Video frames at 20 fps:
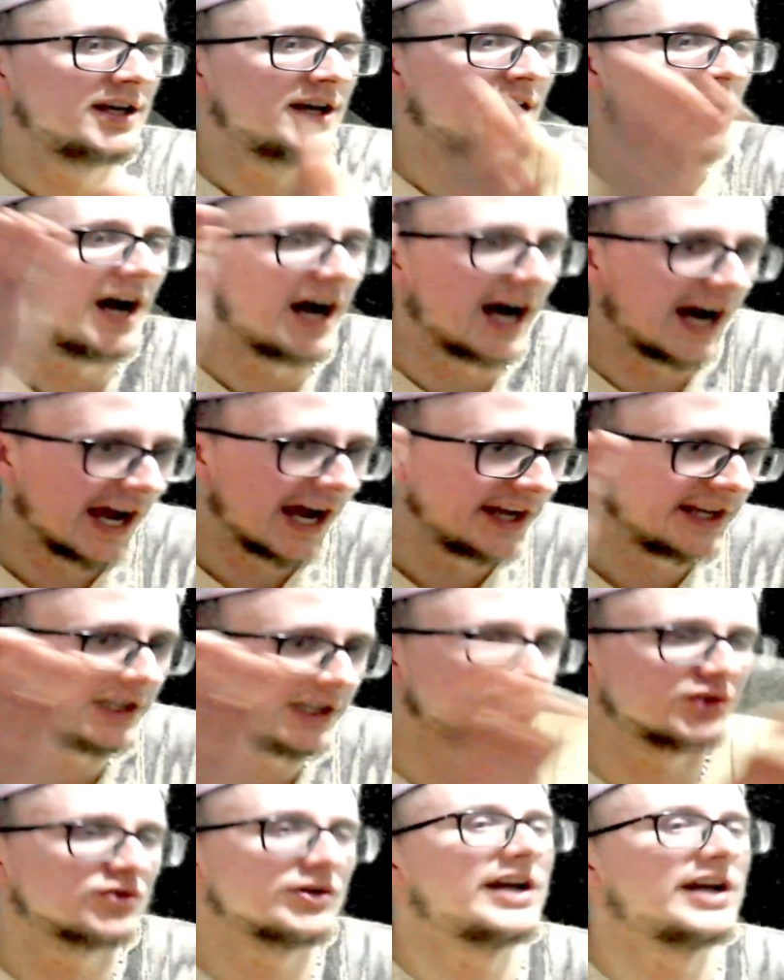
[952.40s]
at an
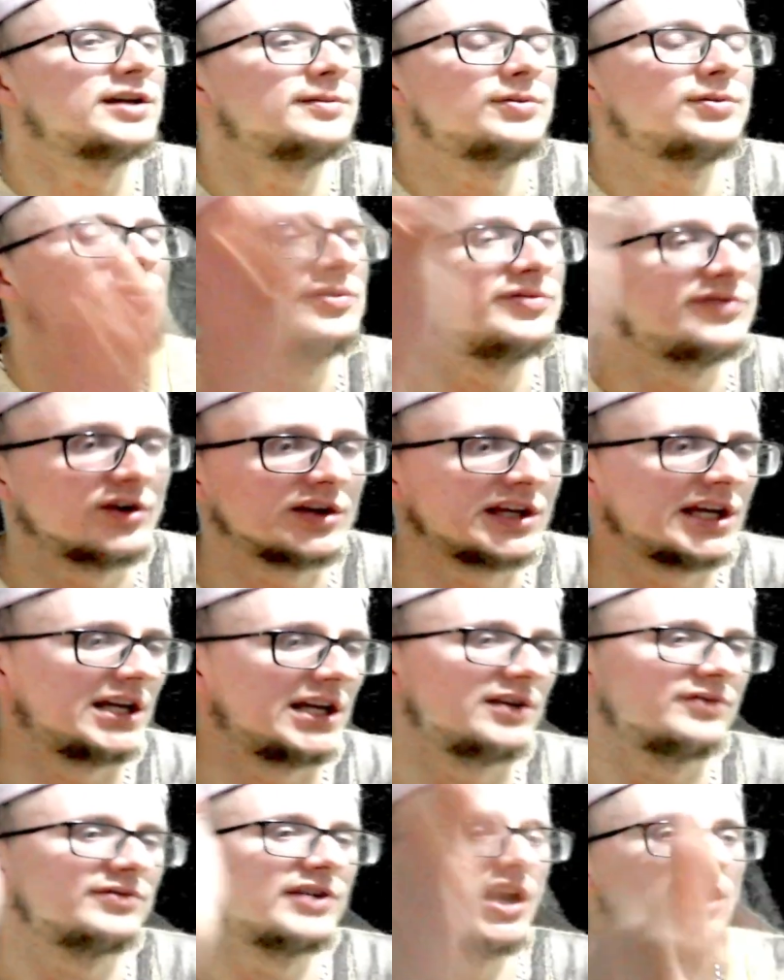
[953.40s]
incredible
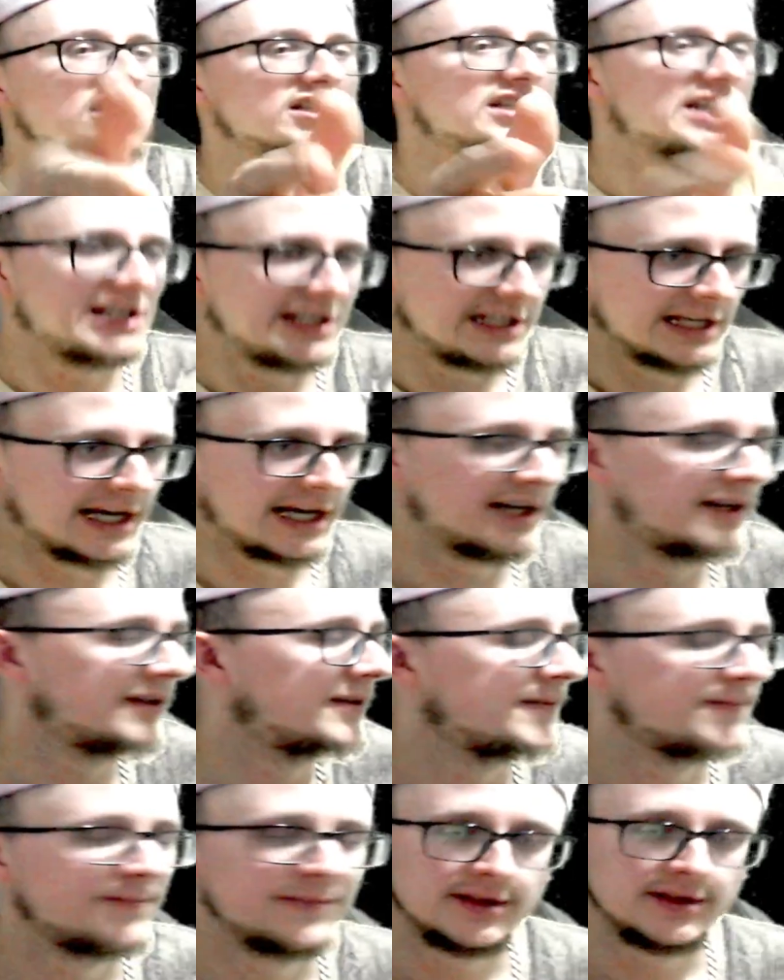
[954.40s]
fucking velocity, yeah?
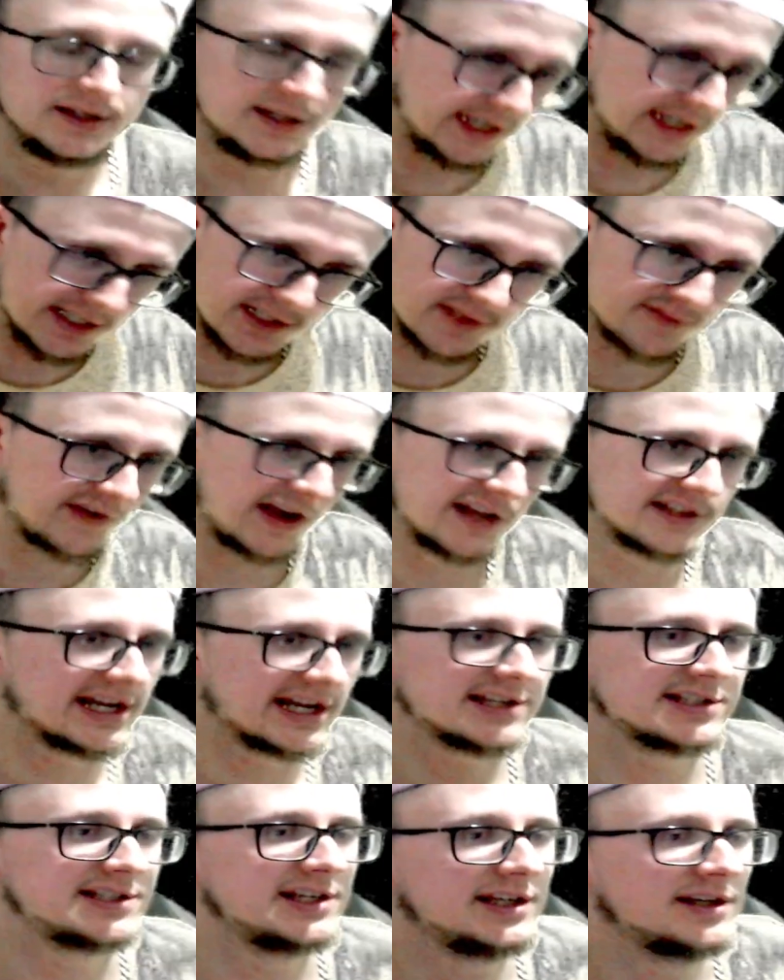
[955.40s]
It's
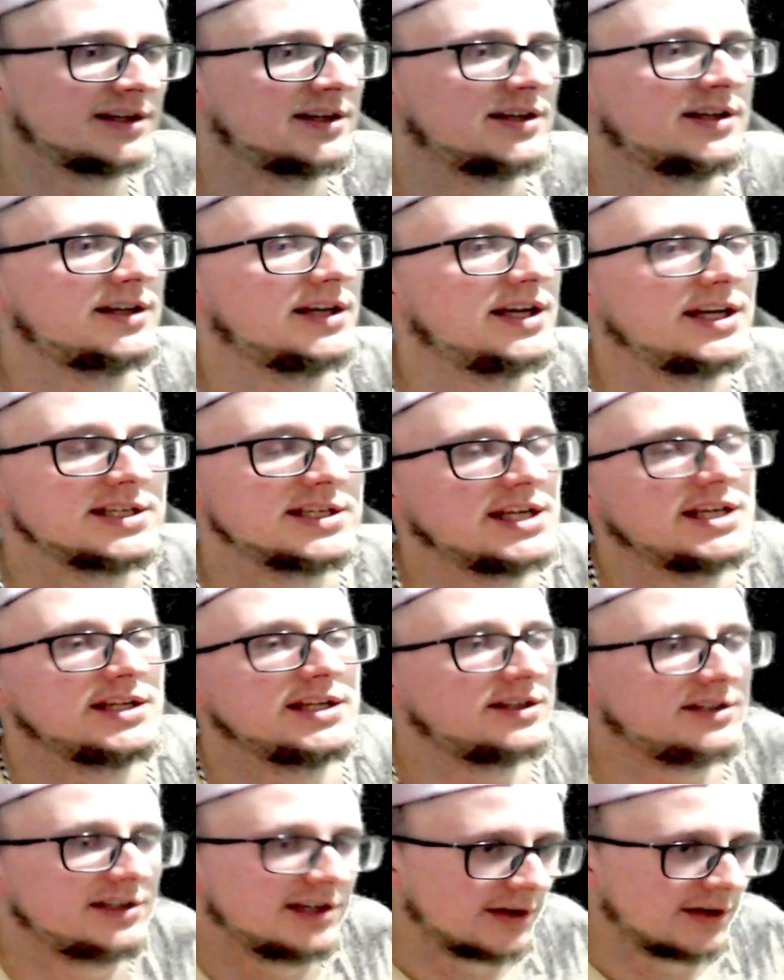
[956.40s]
fantastic.
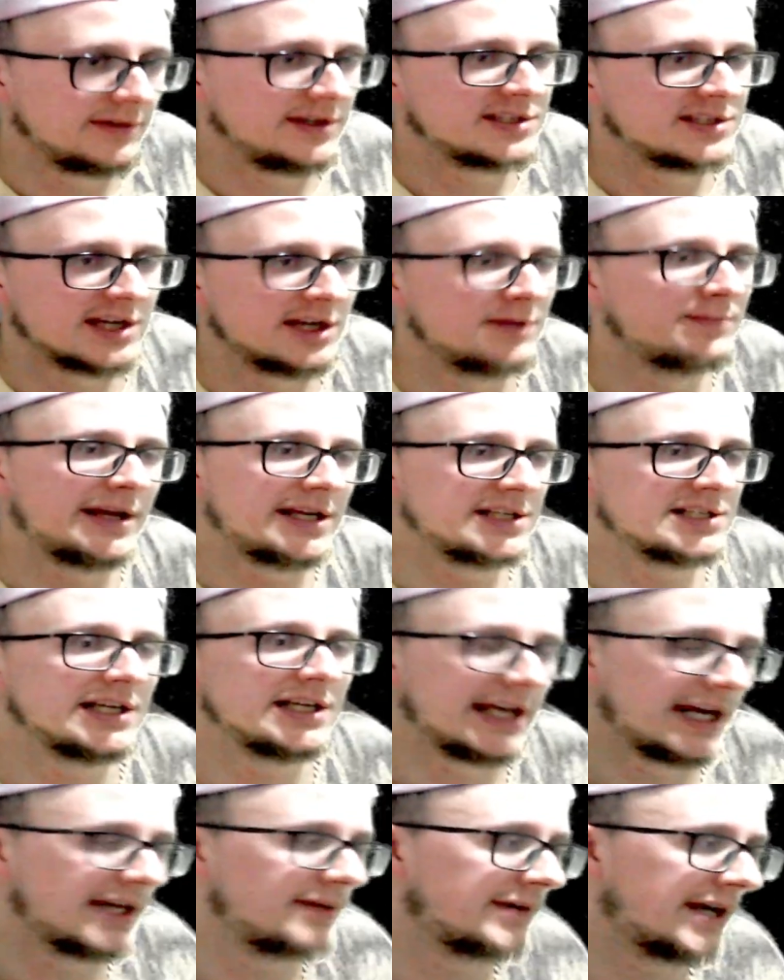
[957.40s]
You know, it's an amazing
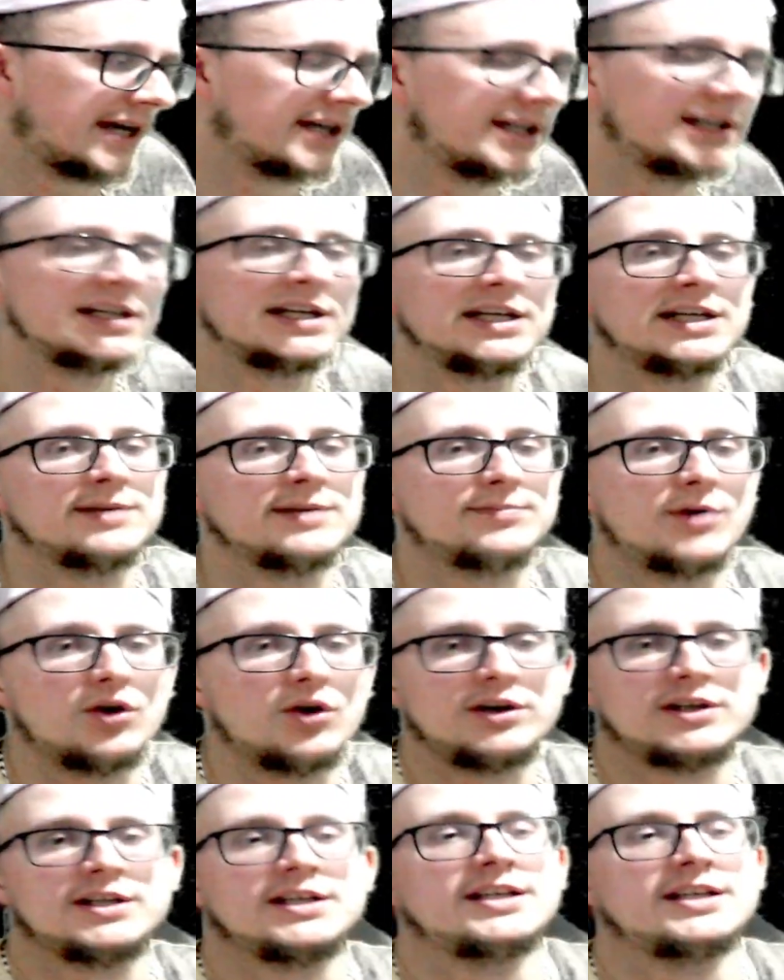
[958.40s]
game, yeah? But
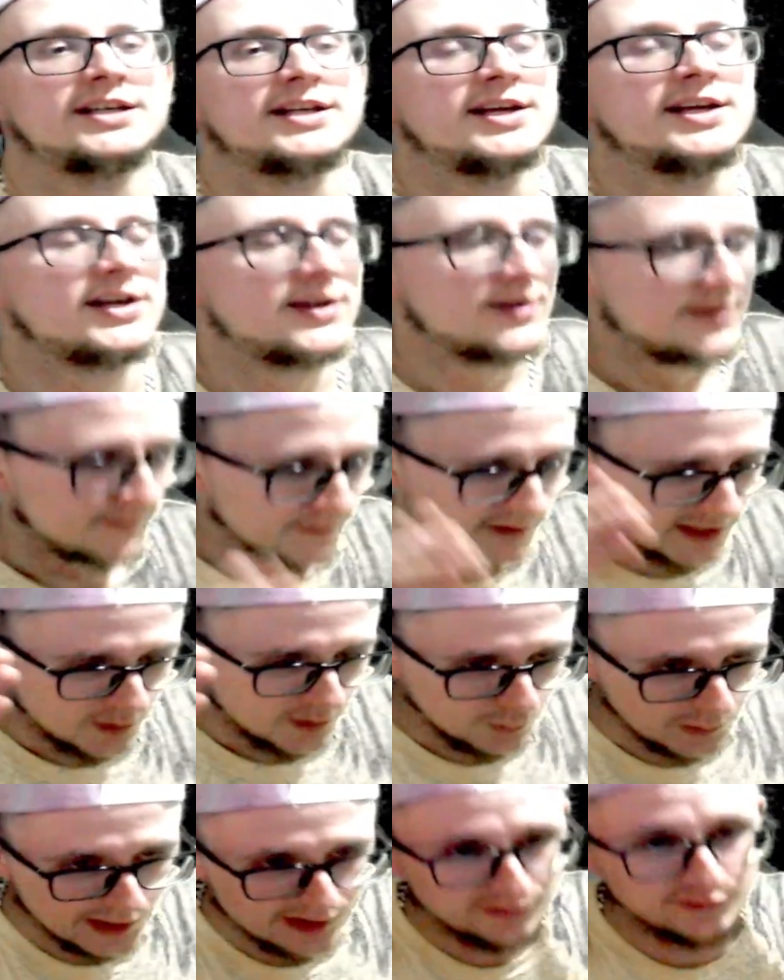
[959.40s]

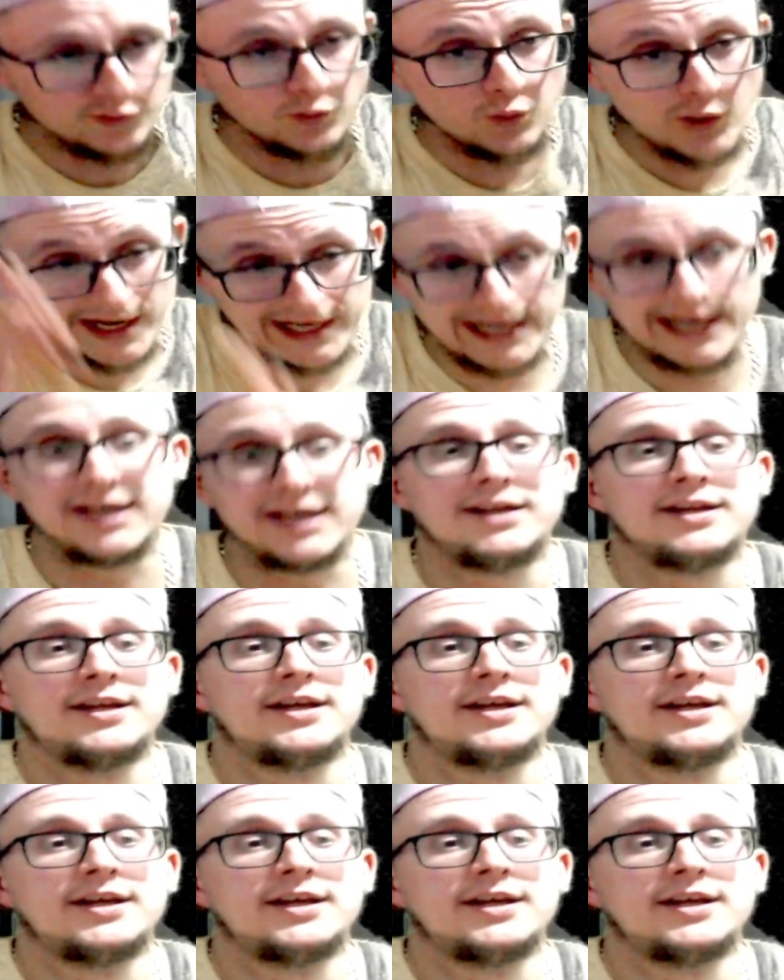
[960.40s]
with winning,